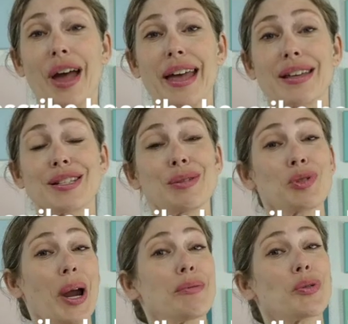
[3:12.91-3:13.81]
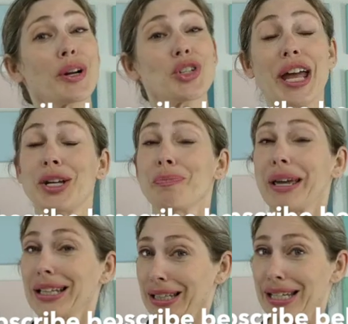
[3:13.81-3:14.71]
and subscribe to our channel
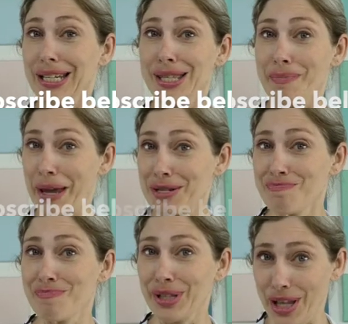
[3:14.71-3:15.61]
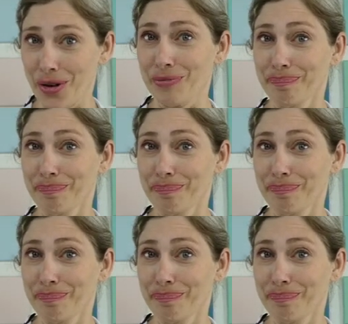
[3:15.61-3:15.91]
by clicking the button below.